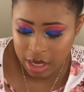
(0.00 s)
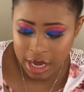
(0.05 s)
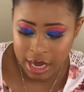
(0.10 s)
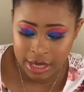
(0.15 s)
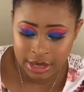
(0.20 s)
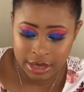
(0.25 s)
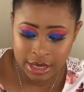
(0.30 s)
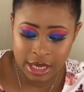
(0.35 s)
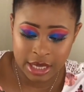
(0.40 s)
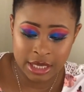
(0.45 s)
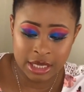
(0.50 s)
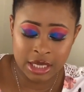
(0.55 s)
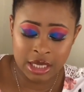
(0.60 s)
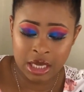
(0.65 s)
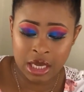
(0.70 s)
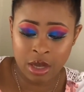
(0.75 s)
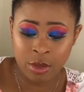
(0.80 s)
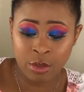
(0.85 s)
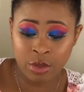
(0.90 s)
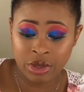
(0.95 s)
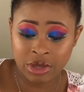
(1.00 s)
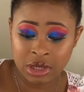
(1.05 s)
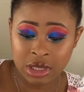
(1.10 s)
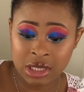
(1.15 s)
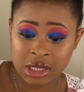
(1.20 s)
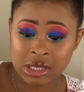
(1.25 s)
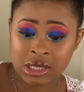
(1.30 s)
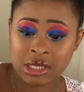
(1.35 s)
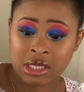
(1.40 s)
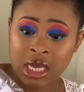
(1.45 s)
and then it came with
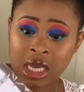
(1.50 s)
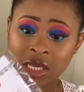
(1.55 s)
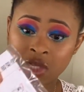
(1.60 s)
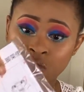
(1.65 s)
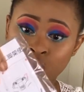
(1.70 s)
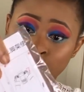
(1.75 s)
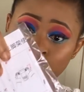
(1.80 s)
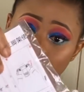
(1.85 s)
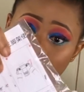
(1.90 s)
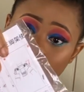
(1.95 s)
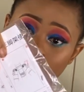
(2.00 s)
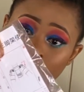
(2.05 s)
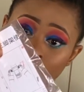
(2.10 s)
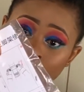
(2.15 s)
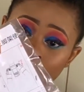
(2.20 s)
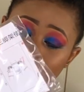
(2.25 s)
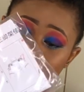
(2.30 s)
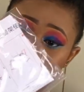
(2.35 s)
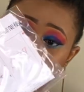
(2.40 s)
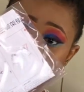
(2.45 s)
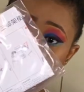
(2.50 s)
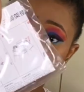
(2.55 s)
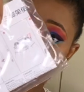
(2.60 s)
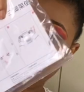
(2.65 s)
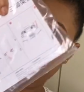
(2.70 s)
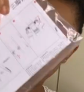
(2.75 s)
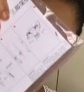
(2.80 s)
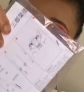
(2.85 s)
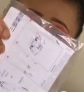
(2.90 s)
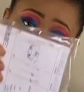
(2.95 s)
this as well.
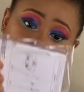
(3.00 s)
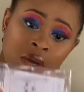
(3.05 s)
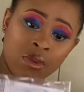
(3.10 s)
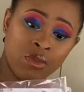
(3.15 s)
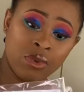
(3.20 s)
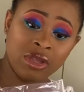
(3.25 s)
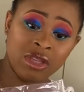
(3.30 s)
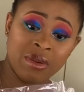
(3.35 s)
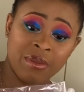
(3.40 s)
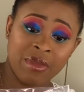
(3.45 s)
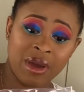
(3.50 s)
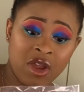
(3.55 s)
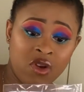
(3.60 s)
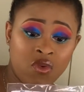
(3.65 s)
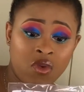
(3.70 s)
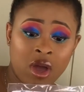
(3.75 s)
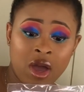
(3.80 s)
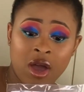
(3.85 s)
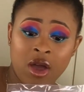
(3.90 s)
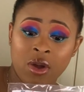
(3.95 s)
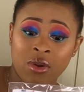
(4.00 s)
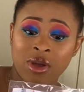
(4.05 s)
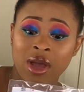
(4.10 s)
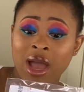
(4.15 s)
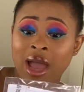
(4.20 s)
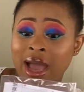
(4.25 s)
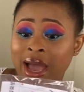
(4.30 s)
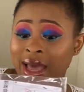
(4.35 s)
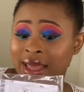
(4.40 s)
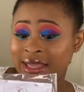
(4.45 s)
Yeah, it came with the manual.
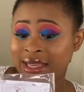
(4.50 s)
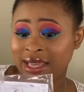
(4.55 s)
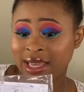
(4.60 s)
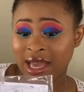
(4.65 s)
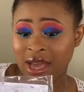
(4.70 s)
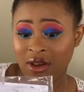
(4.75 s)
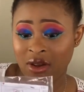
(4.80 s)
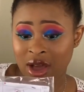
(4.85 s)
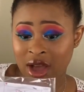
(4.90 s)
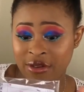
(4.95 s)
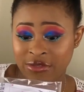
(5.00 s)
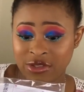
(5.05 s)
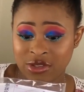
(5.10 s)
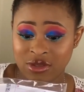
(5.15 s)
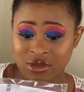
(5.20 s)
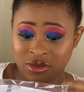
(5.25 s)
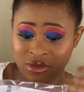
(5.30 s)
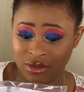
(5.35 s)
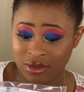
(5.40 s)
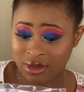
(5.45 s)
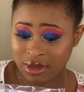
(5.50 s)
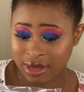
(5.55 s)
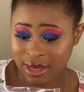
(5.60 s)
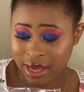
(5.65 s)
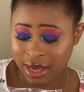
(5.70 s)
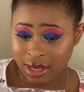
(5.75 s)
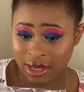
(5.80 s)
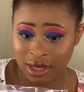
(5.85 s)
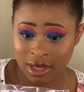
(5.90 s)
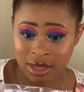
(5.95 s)
I think I'll have to
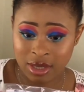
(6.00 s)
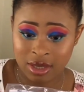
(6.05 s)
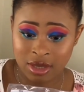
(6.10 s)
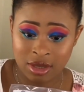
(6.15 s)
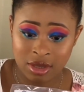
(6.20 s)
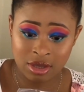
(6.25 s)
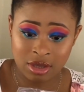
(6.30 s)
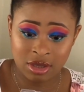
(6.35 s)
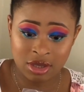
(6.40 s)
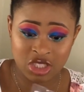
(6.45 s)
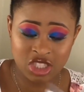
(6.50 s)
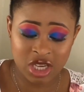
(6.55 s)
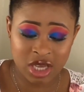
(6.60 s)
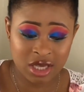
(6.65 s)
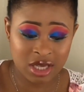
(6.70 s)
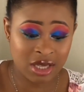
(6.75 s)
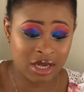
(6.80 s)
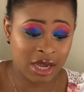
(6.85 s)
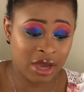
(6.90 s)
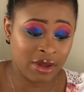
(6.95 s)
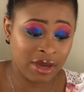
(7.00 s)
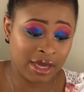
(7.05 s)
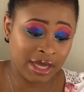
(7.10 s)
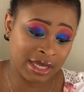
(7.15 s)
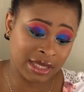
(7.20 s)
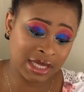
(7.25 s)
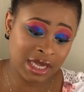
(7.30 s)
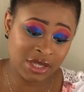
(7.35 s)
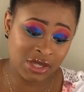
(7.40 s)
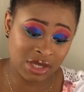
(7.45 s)
like check it out
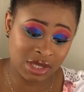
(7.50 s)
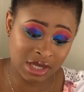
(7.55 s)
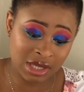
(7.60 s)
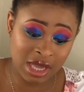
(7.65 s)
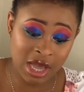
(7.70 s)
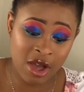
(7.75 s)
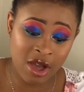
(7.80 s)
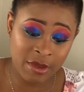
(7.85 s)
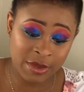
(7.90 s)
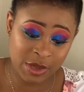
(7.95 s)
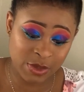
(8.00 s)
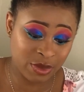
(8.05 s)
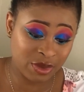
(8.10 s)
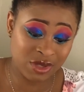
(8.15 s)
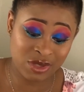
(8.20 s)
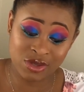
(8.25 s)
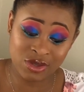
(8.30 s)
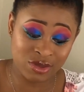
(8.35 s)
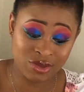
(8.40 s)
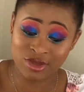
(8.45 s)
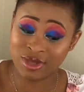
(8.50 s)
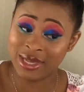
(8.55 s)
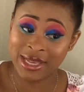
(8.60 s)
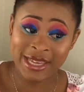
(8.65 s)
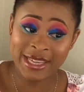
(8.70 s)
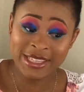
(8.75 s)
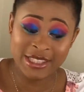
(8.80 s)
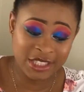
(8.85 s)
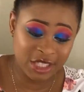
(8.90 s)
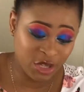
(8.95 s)
later to see how I'm supposed to
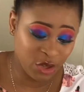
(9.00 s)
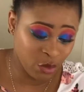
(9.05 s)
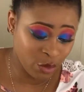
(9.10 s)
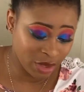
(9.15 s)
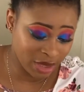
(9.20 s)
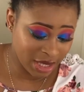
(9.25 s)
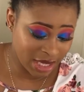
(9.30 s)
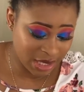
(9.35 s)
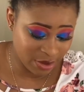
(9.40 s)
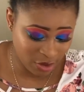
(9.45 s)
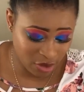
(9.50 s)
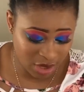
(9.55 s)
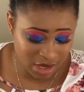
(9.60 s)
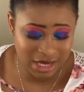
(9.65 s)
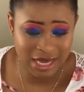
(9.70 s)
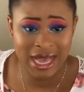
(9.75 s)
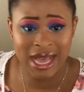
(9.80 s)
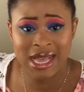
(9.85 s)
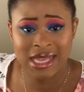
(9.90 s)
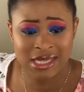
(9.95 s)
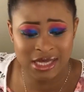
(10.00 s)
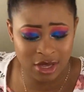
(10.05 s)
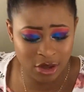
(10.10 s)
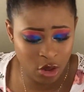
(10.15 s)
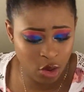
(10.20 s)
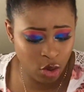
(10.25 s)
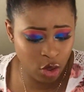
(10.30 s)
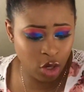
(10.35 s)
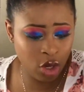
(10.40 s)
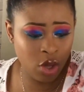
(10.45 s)
deal with this, because it has a
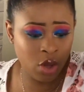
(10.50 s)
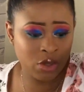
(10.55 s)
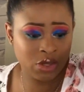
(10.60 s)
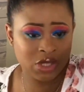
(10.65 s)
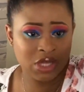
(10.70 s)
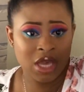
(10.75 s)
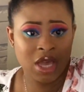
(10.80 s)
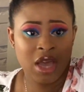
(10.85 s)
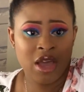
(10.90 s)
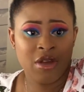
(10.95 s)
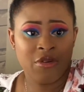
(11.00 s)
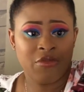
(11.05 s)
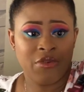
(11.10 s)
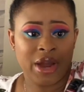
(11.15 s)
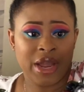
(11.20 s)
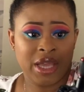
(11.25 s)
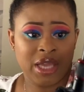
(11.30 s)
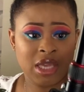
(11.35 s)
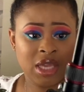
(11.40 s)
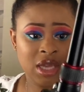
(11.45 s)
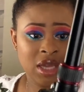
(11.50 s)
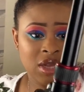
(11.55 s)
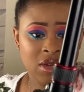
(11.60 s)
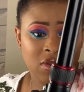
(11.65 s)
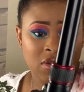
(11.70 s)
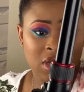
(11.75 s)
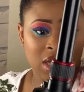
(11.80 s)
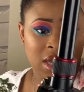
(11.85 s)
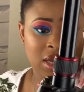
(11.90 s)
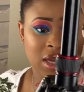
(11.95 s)
whole lot right here.
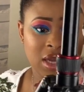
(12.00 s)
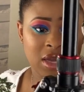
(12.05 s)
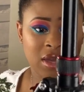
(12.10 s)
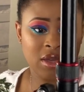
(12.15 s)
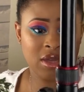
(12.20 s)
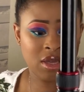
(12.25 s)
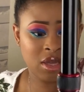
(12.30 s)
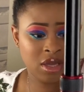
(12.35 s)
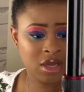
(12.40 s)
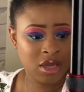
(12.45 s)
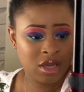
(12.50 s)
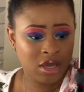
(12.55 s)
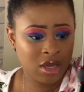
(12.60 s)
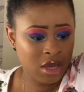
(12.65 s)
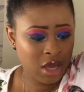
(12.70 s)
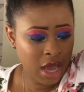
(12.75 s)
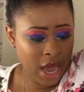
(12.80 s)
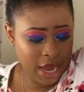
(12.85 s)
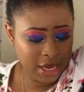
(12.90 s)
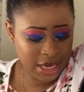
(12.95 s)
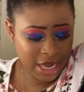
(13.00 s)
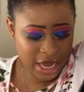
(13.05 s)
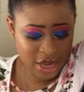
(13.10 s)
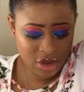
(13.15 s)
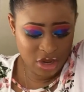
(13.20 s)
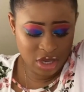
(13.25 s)
Look at that. And then